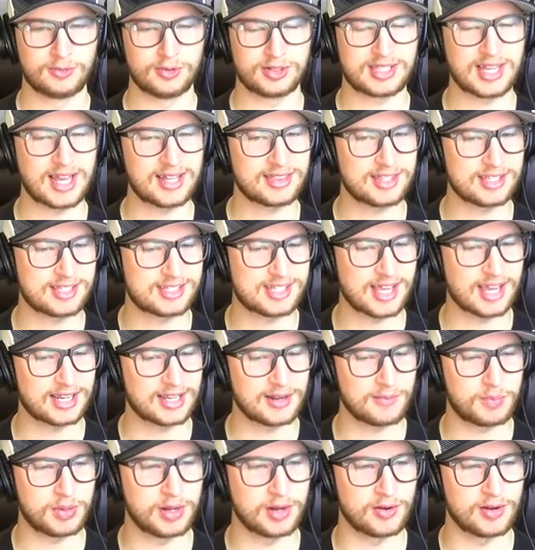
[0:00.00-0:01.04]
Was that the
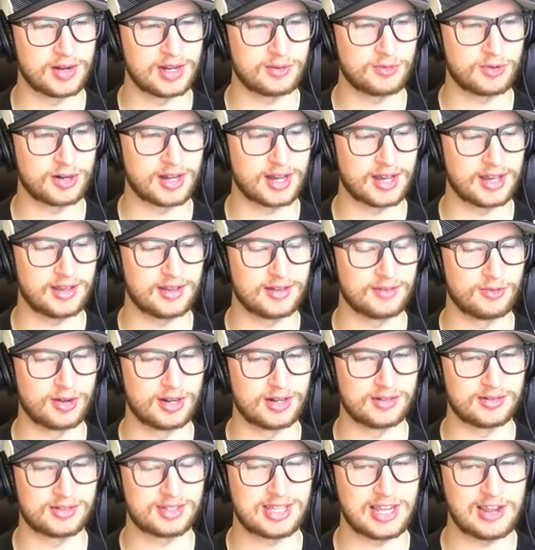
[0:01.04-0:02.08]
second period when I
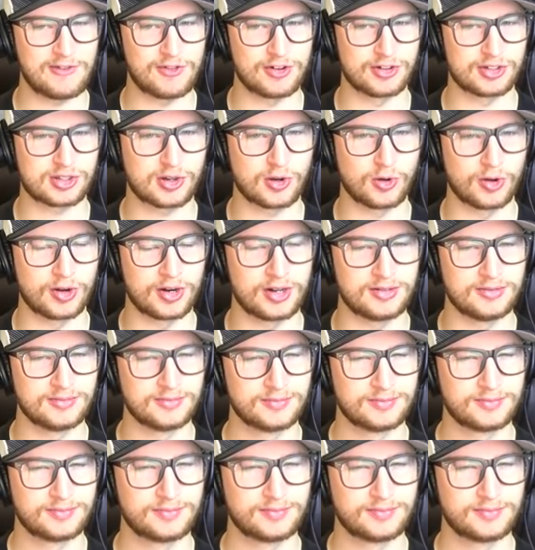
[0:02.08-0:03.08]
when Sceviour scored?